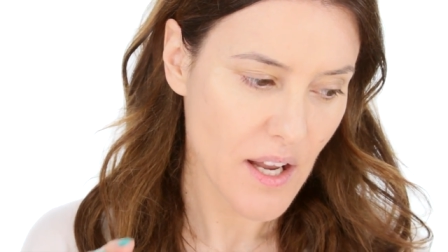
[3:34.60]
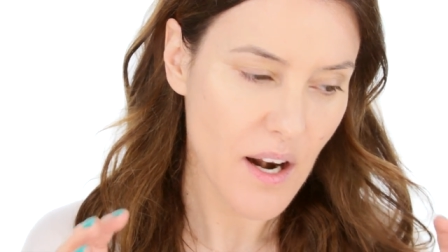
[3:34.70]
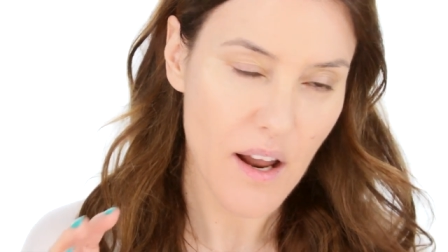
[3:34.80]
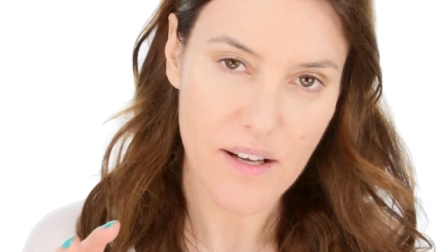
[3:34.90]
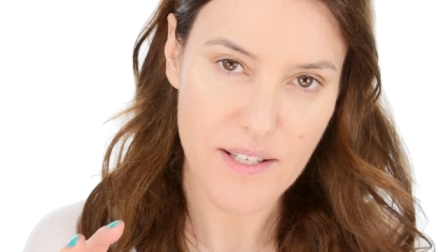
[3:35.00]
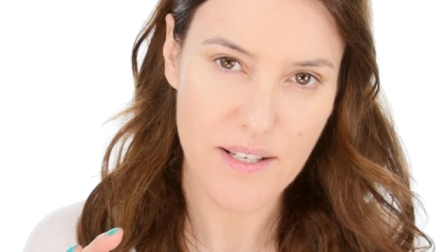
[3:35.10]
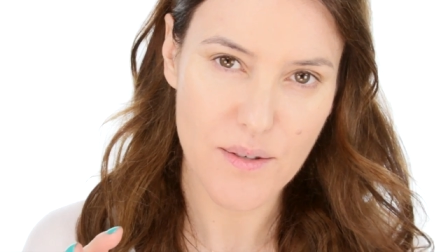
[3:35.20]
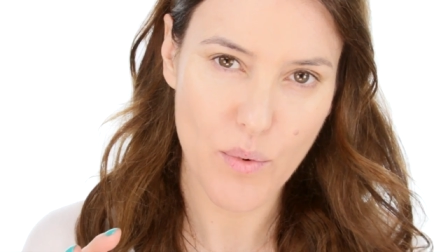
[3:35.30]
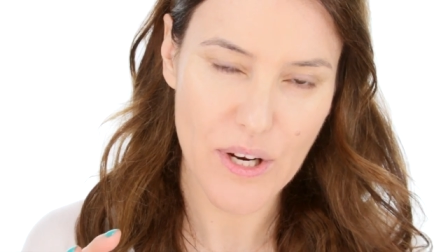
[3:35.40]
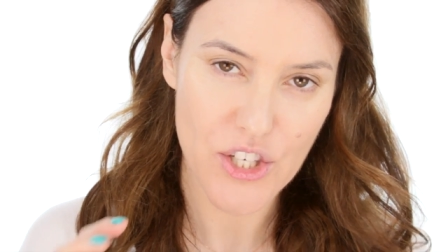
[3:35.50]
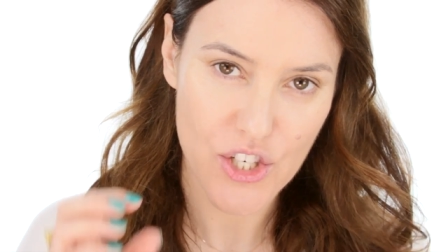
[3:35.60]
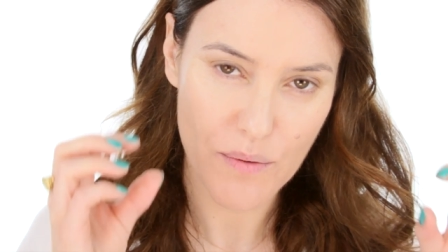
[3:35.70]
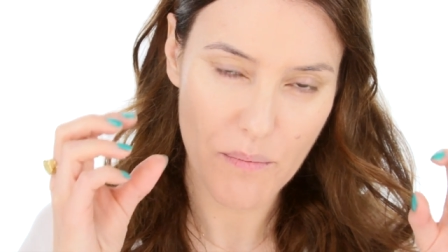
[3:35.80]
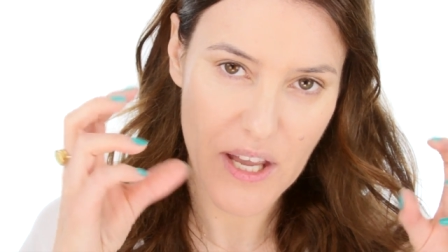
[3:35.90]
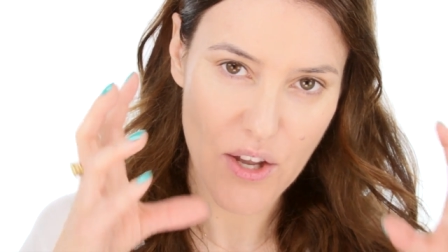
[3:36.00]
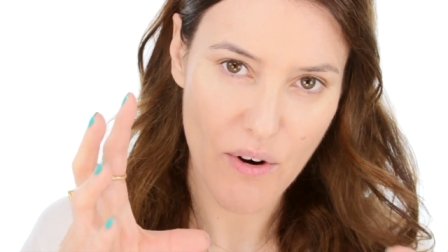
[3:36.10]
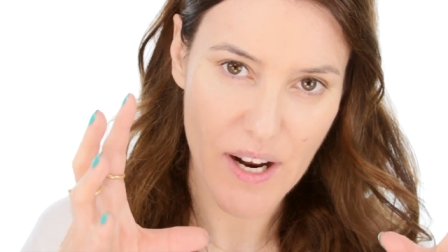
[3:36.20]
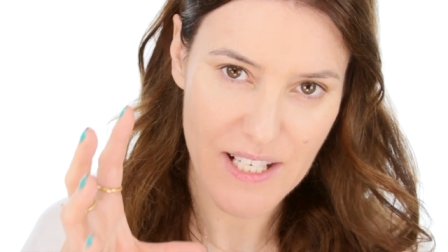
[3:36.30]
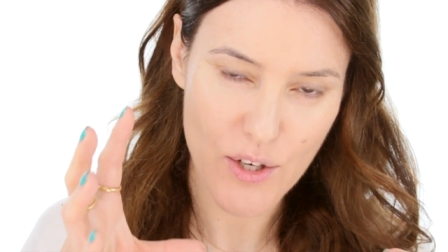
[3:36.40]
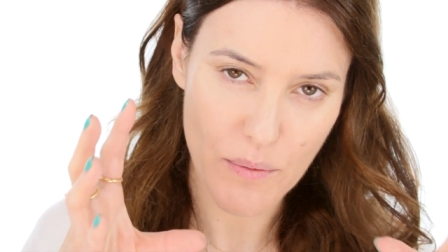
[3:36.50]
glasses which make your
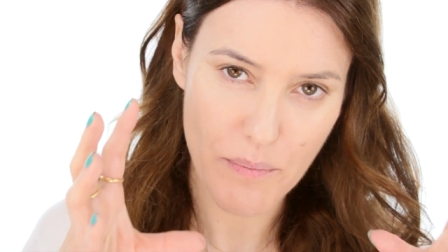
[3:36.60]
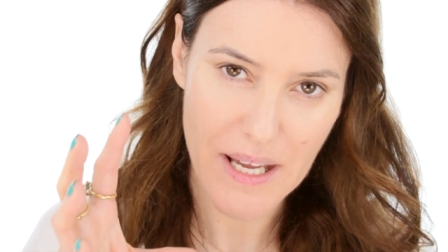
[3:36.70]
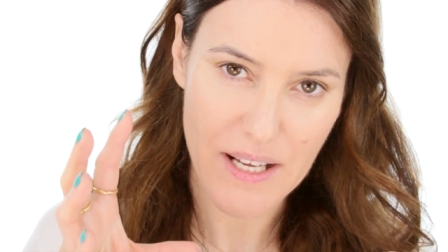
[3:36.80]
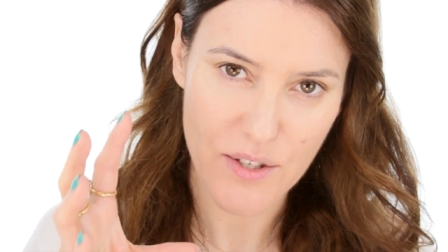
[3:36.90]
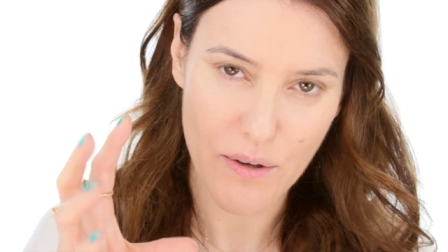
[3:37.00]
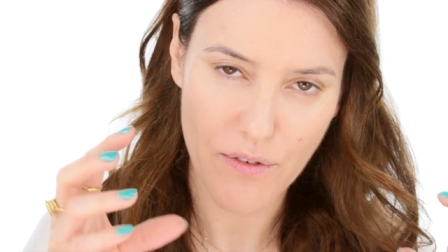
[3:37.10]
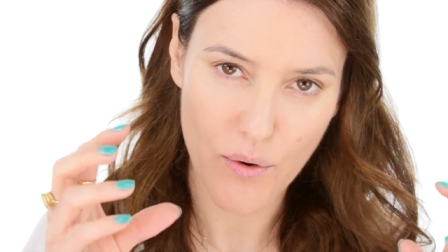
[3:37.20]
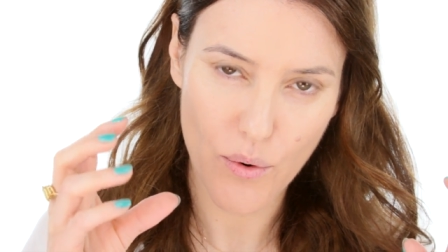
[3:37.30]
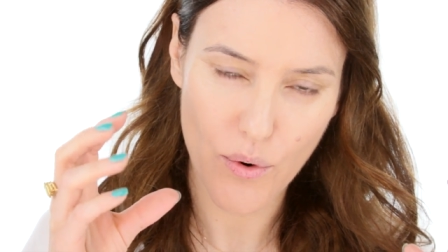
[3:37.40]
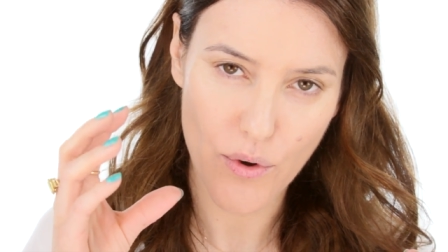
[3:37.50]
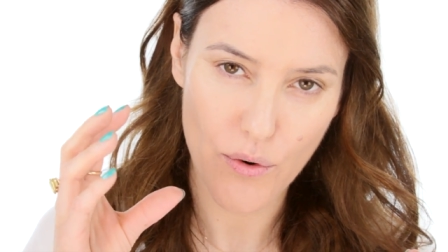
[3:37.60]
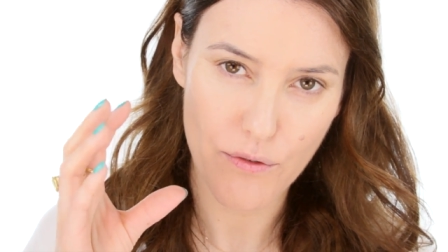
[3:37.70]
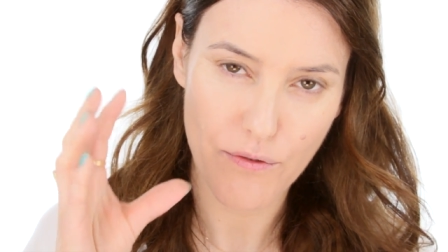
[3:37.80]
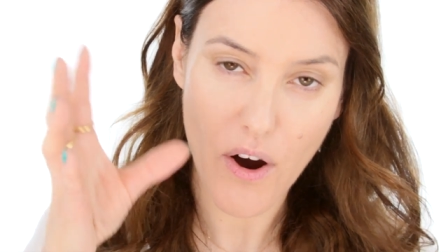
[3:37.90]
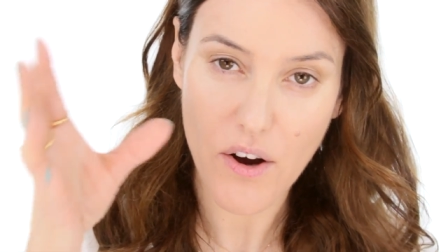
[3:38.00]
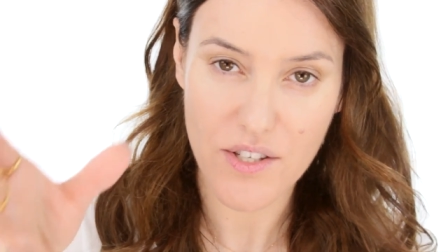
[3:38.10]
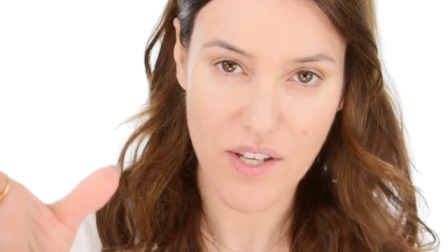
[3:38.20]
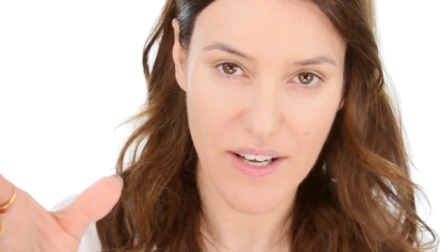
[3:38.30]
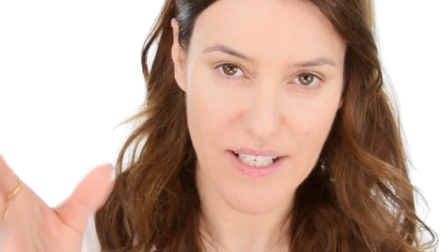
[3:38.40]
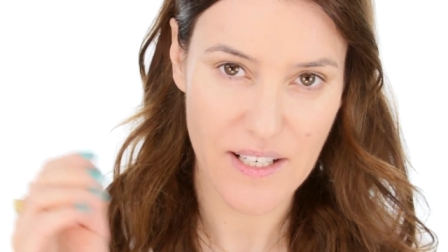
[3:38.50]
eyes look bigger, so if you're you're
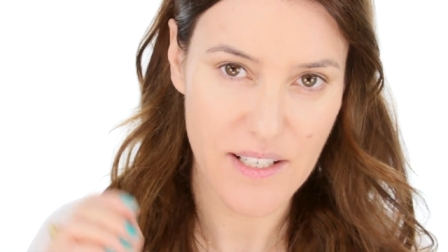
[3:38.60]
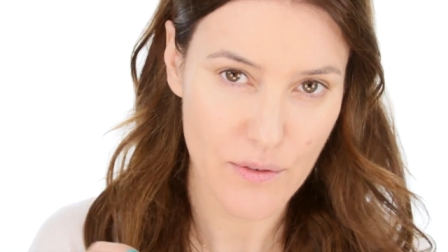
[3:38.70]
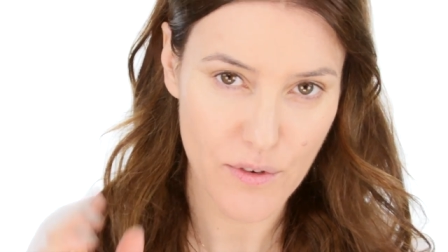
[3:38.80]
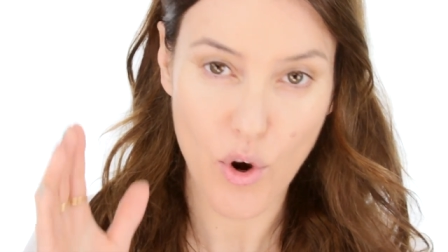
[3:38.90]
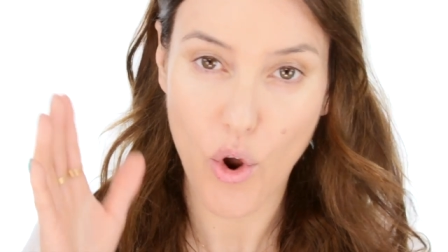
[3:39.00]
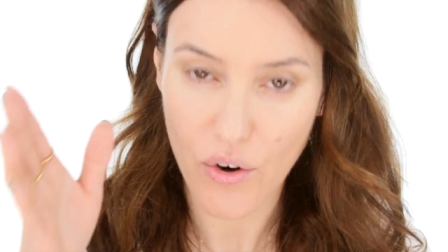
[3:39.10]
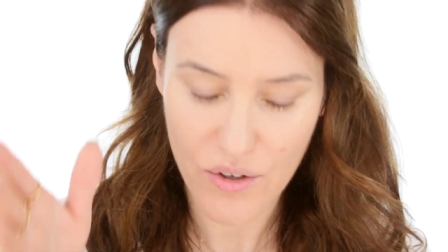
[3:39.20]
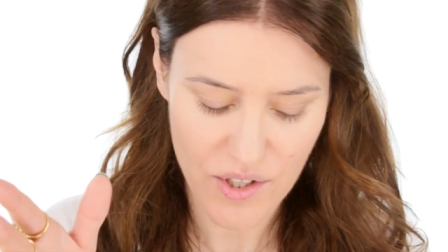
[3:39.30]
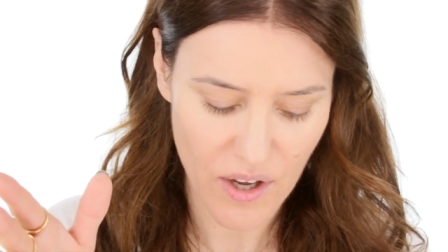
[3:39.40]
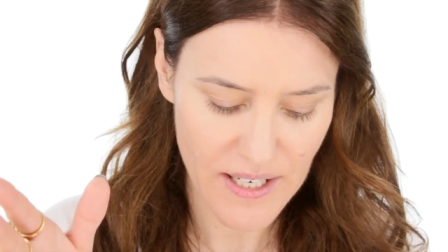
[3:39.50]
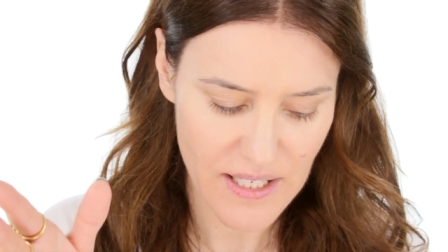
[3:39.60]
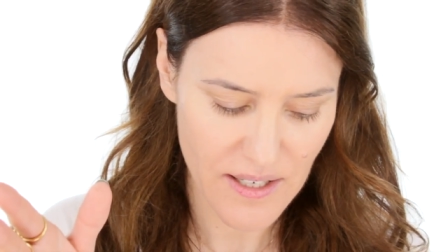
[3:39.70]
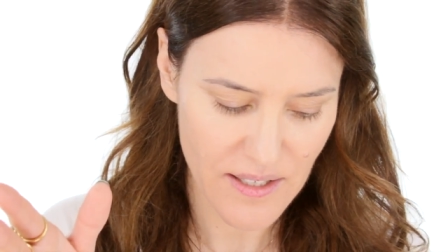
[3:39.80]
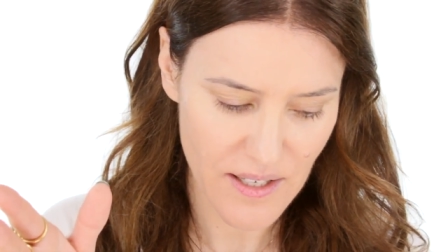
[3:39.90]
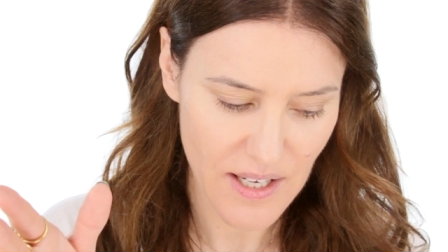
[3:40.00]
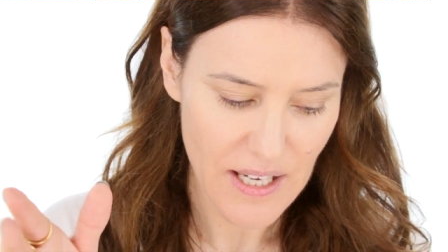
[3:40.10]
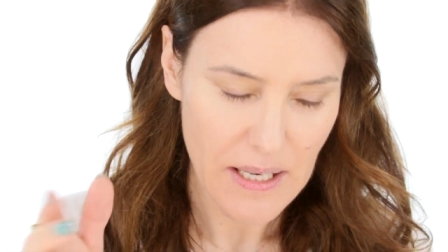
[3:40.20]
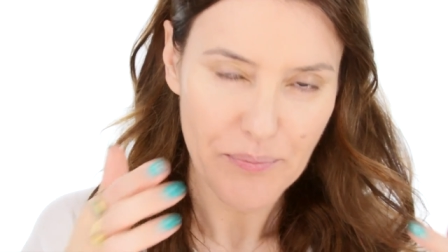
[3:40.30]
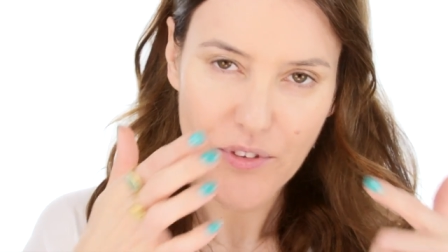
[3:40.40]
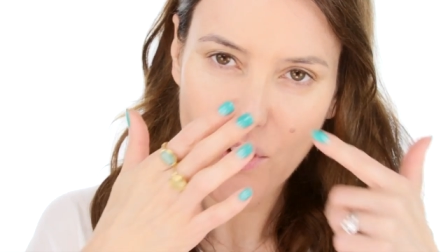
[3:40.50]
farsighted, if you're long sighted,
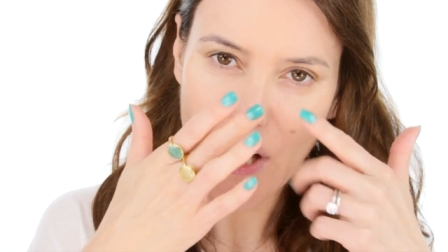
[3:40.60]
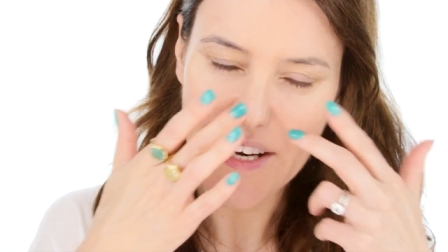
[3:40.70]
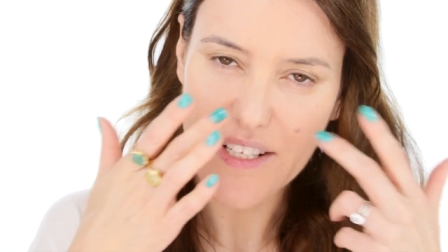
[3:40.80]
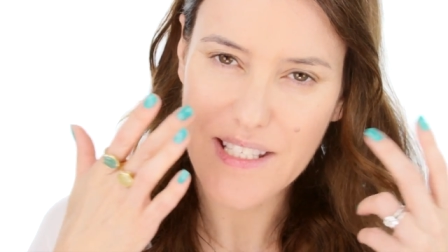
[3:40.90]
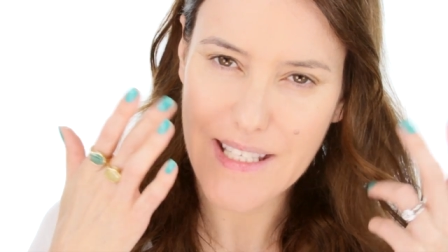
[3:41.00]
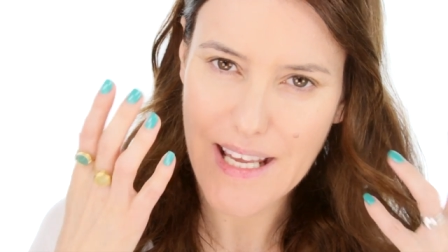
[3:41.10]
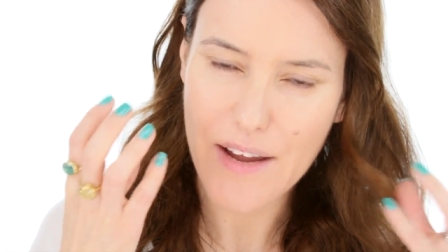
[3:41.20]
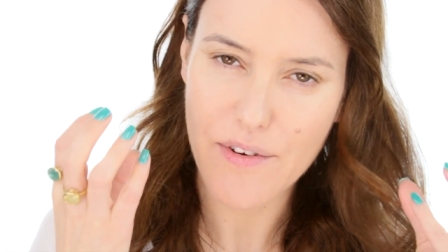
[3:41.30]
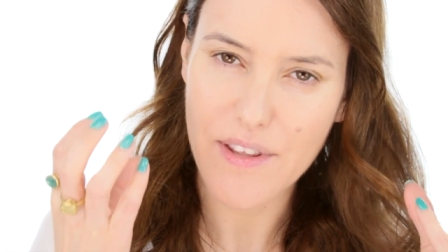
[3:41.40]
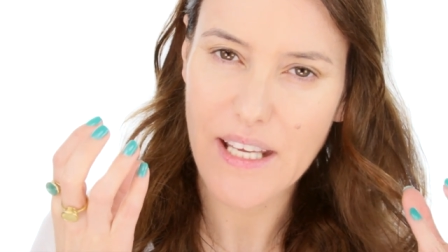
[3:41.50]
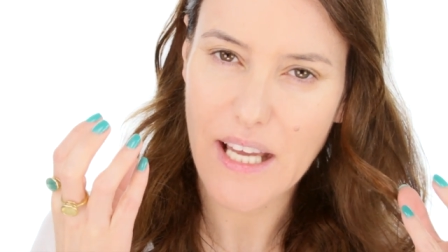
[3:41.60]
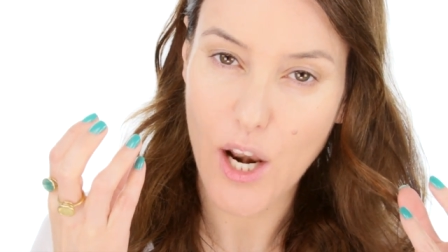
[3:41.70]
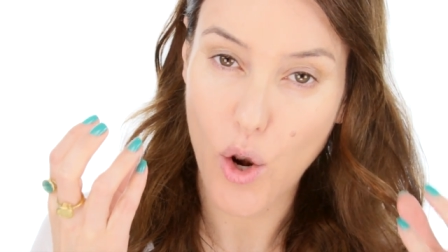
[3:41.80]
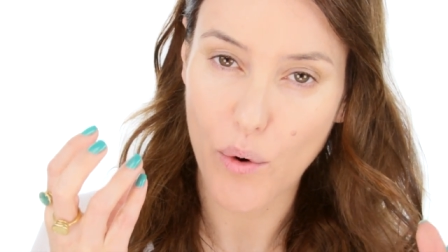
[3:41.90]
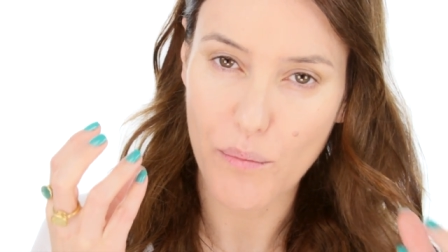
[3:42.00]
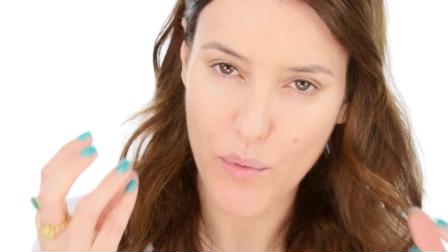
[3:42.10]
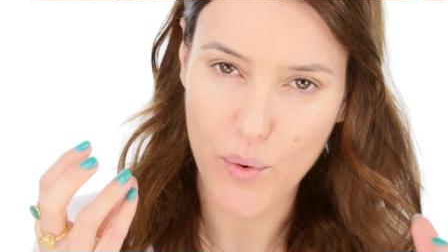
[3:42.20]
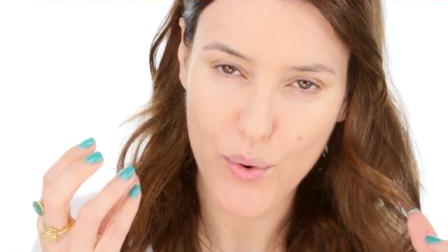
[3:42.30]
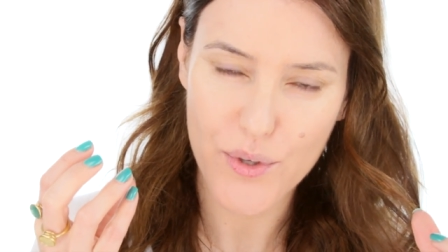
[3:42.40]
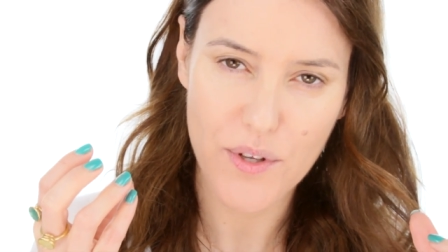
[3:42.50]
you kind of see everything a lot more.